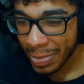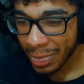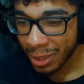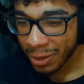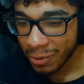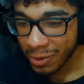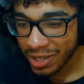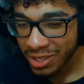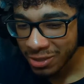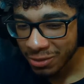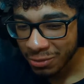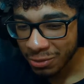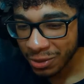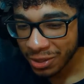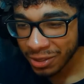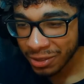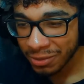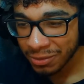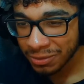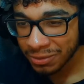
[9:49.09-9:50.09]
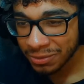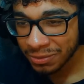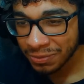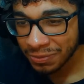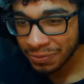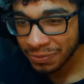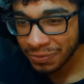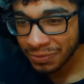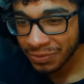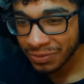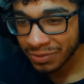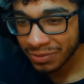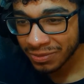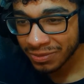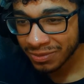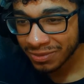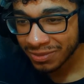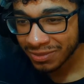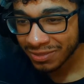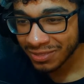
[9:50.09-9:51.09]
The Wings of Freedom?
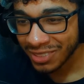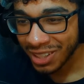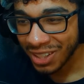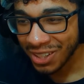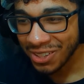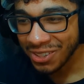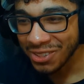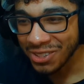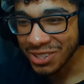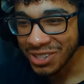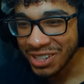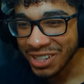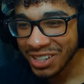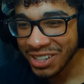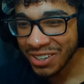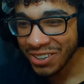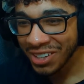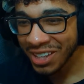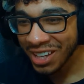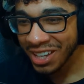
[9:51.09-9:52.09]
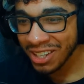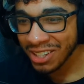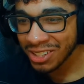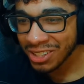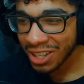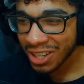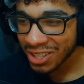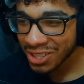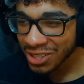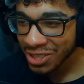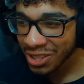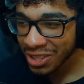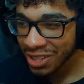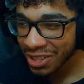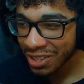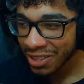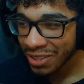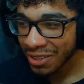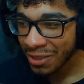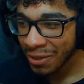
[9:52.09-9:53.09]
Oh, Jean, okay,
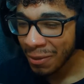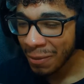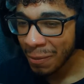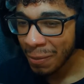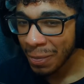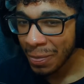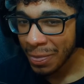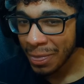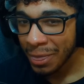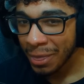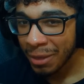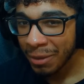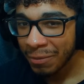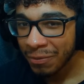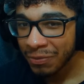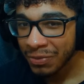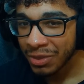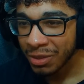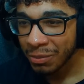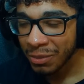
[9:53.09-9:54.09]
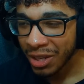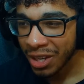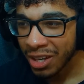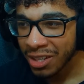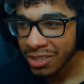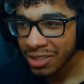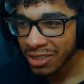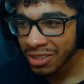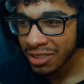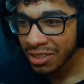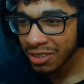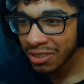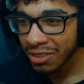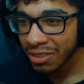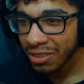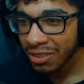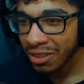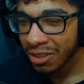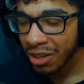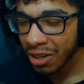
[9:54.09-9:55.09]
Sasha, Mikasa,
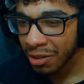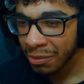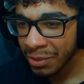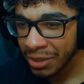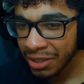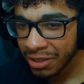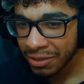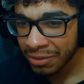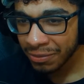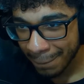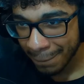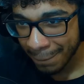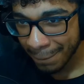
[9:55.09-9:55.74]
Armin.